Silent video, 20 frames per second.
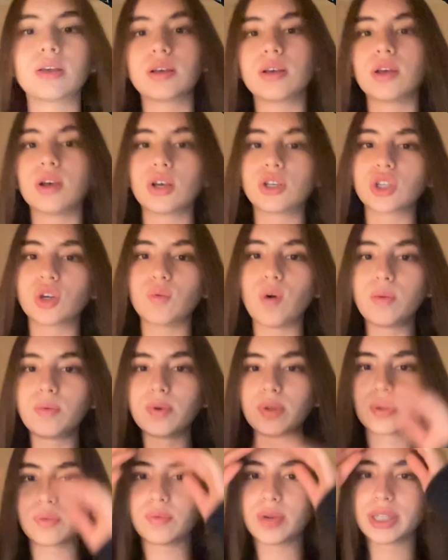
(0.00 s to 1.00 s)
So what
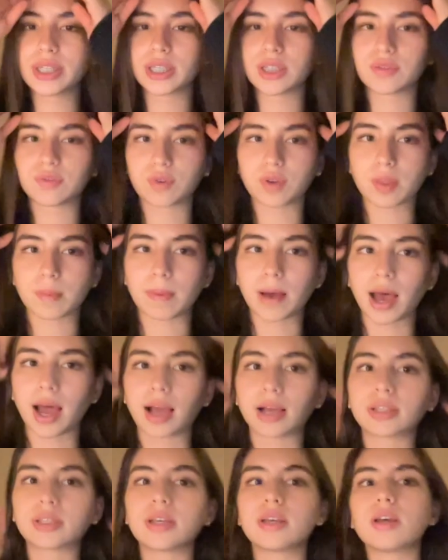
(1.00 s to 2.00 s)
were the reasons for the
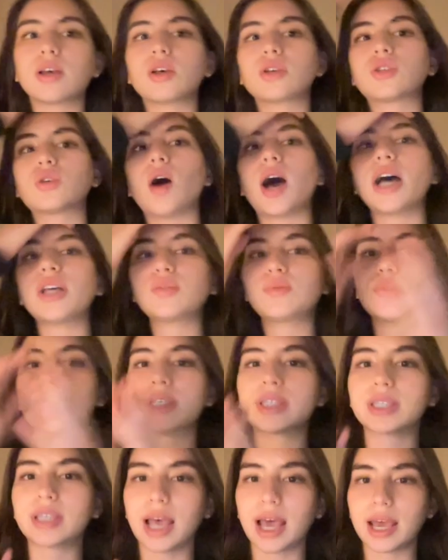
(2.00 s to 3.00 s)
pact? So as
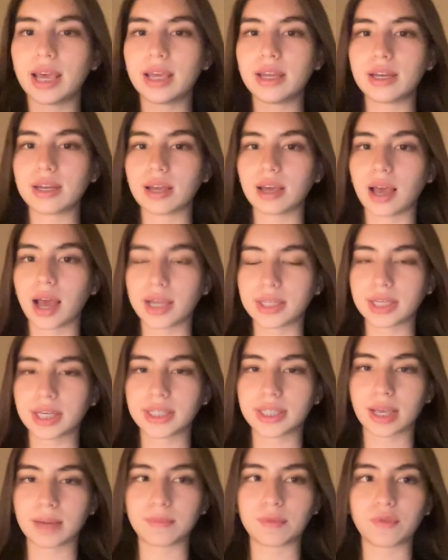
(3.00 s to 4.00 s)
I
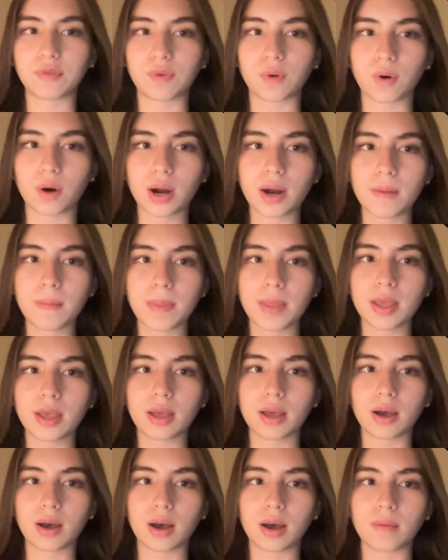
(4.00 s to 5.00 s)
said before,
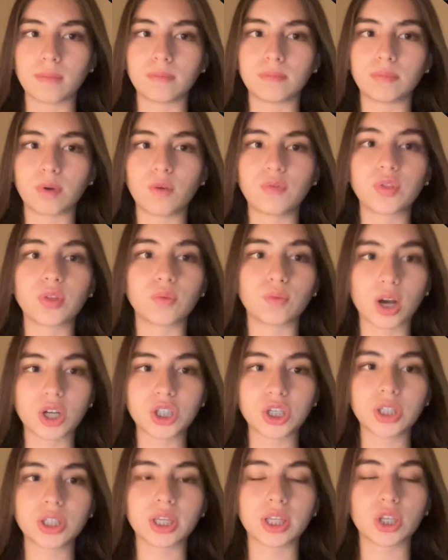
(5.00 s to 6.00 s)
both the
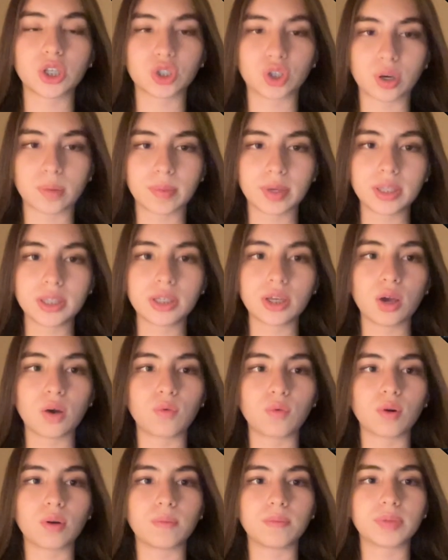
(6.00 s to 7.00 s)
Russians and the Germans
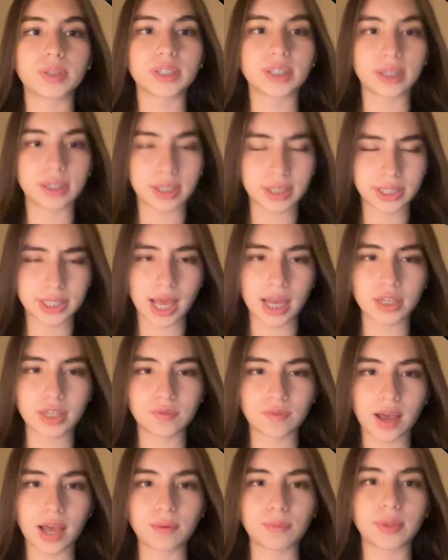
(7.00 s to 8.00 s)
were
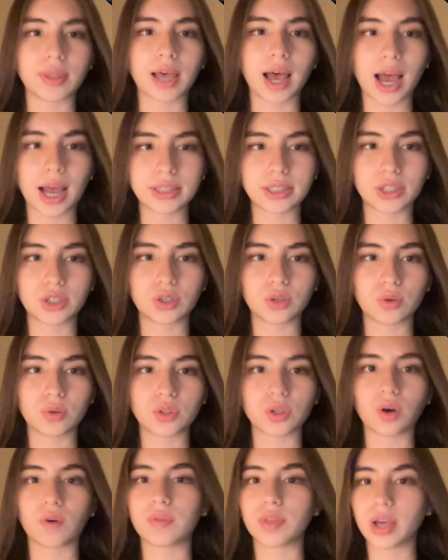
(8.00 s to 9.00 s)
dissatisfied with the attitudes
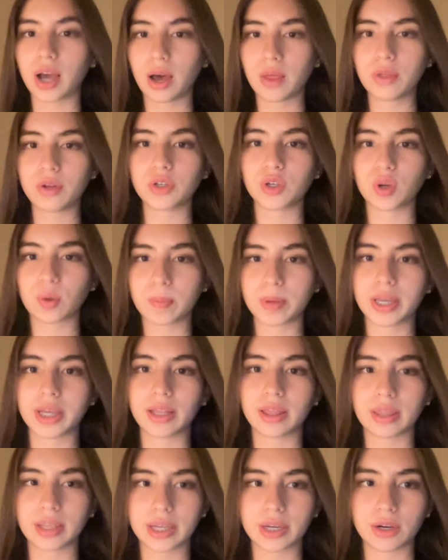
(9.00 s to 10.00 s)
of the other
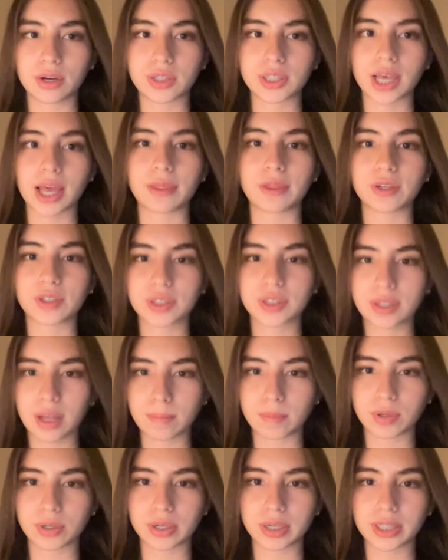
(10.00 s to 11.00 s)
European leaders and their
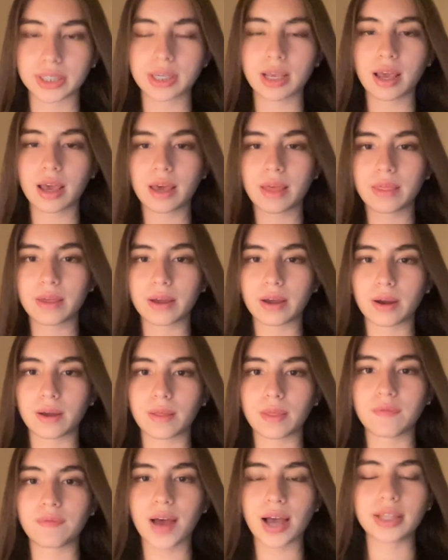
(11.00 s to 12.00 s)
stubbornness.
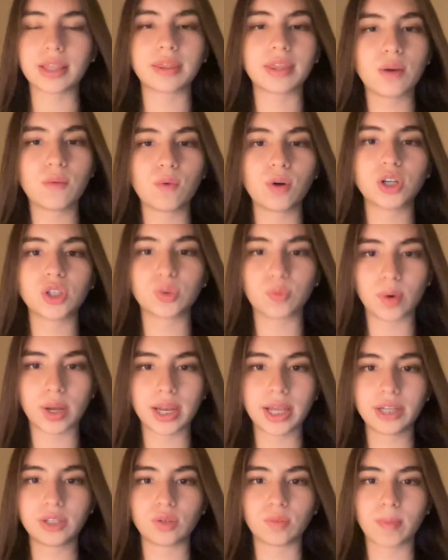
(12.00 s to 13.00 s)
The fact that they weren't
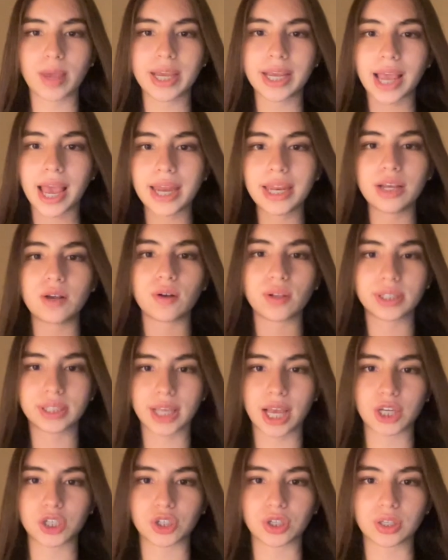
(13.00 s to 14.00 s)
willing to make any
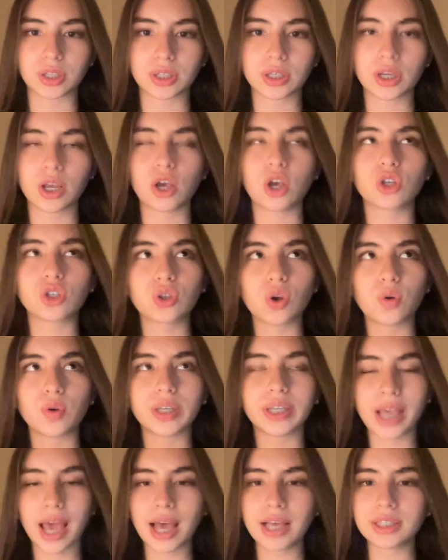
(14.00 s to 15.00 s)
concessions. So
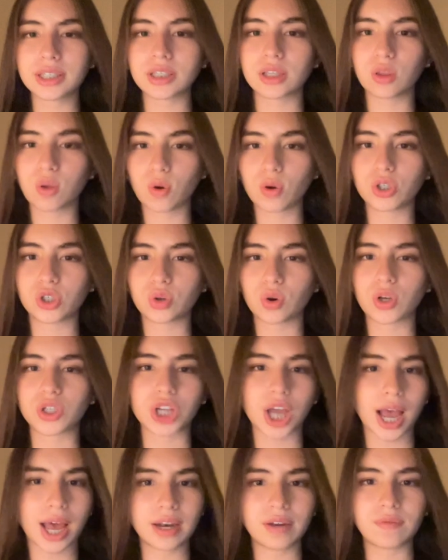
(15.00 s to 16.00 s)
yes, Lloyd George
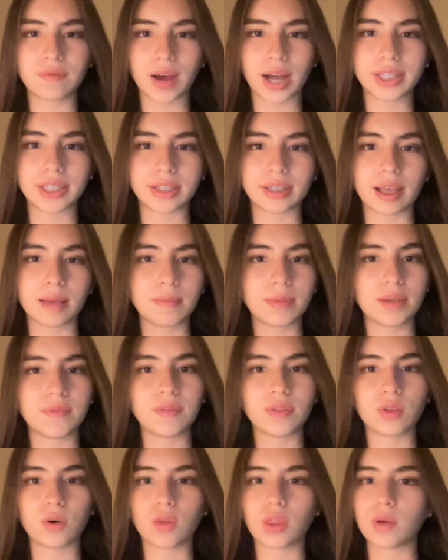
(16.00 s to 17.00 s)
had invited them,
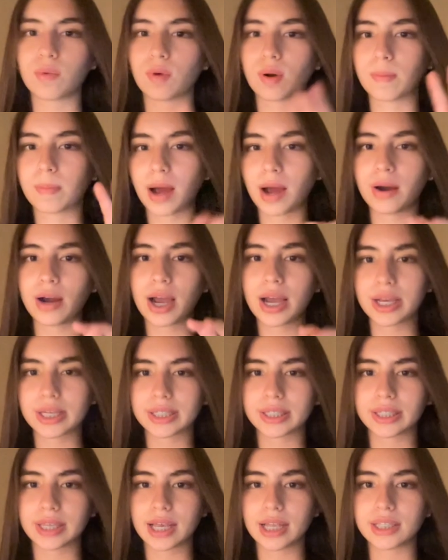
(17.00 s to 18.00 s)
even though they were pariah
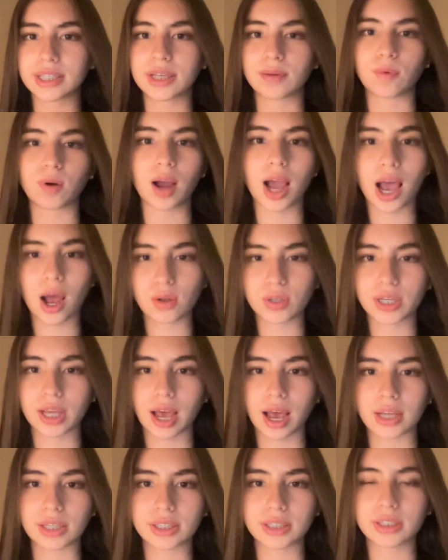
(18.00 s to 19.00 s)
states, they were
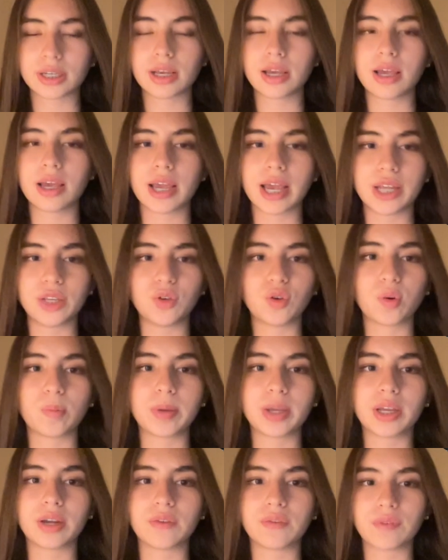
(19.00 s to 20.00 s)
outcasts in
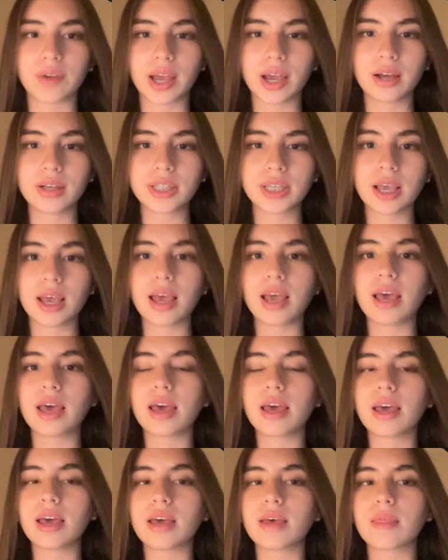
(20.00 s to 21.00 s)
European affairs.
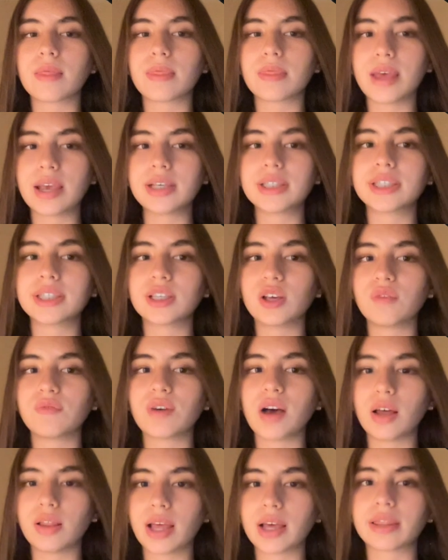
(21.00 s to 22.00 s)
They still
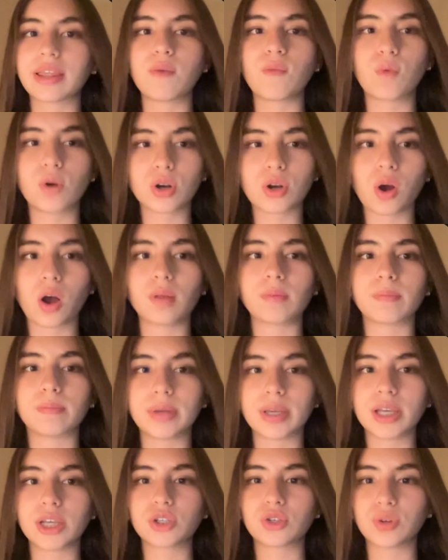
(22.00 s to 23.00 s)
felt like they were not
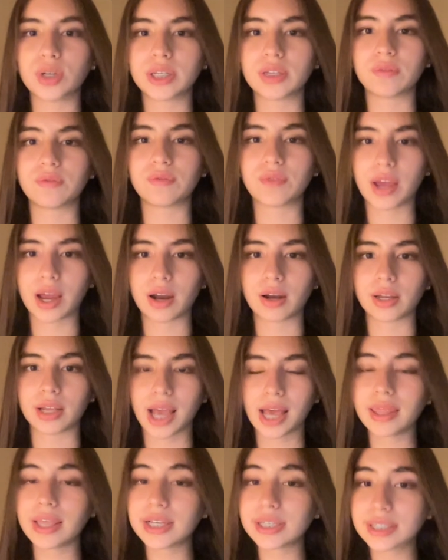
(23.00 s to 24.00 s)
being treated fairly,
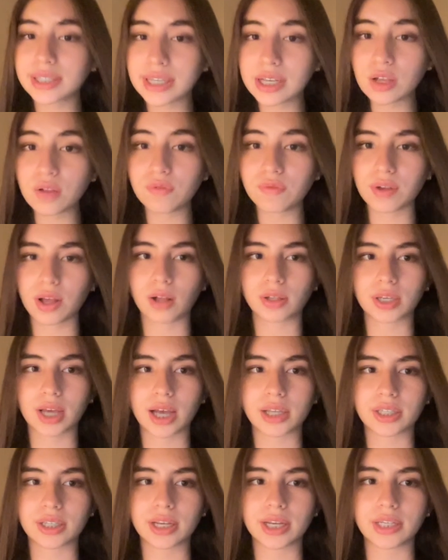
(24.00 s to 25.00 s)
and they still felt
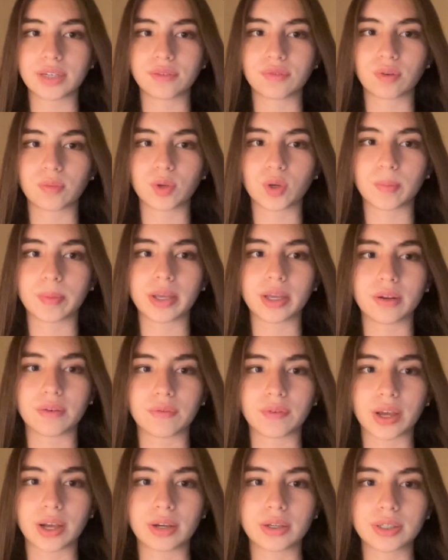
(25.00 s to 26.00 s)
isolated from European
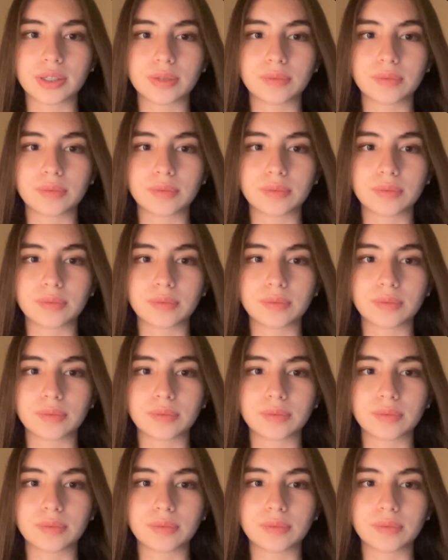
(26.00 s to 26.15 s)
affairs.